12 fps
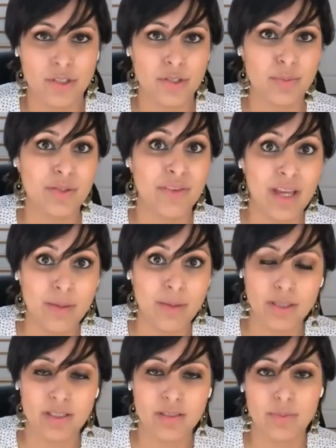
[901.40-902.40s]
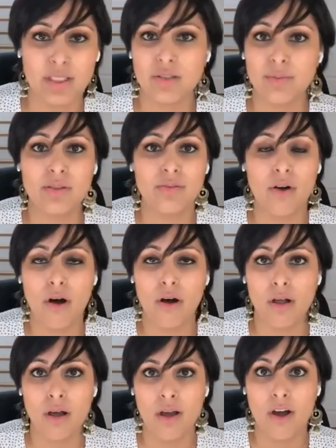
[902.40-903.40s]
in terms of ableism, in terms of
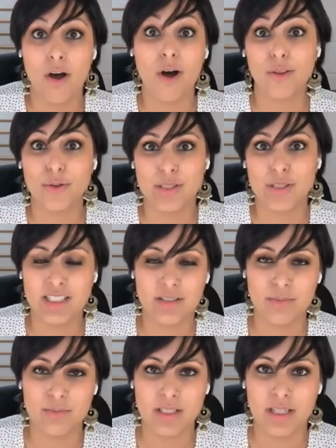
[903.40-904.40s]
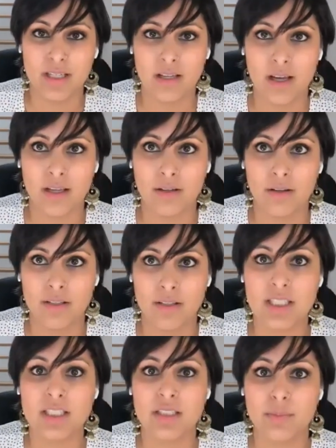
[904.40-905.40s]
all those isms and
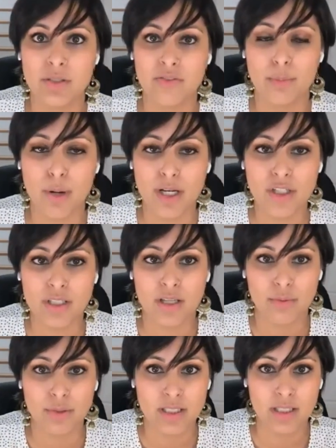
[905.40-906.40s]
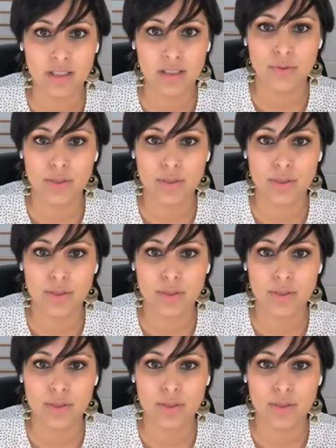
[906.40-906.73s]
systems of oppression that we're seeing in the